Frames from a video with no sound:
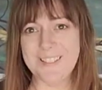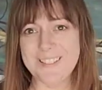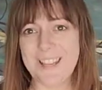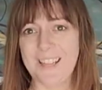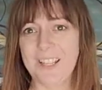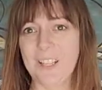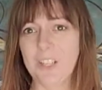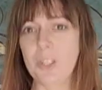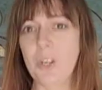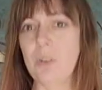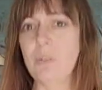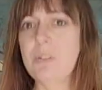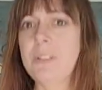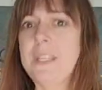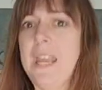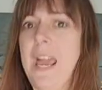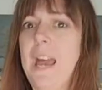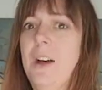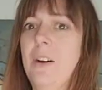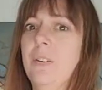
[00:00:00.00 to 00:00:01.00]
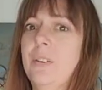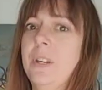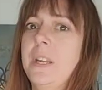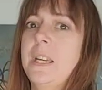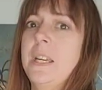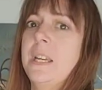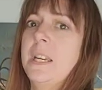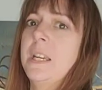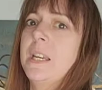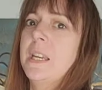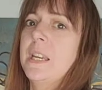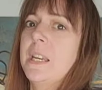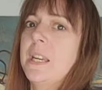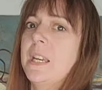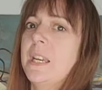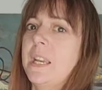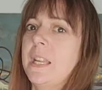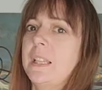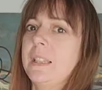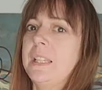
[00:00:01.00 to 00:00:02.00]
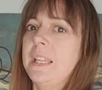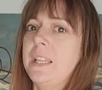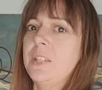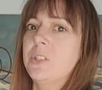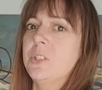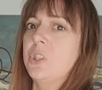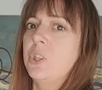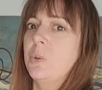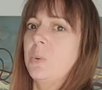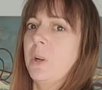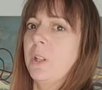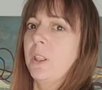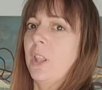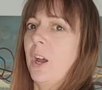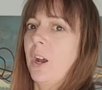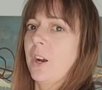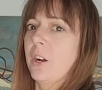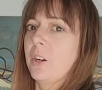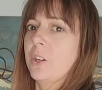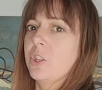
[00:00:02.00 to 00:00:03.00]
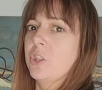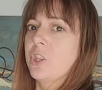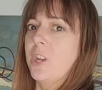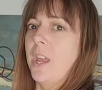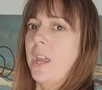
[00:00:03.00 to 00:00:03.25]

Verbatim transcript: I could go down at least to a large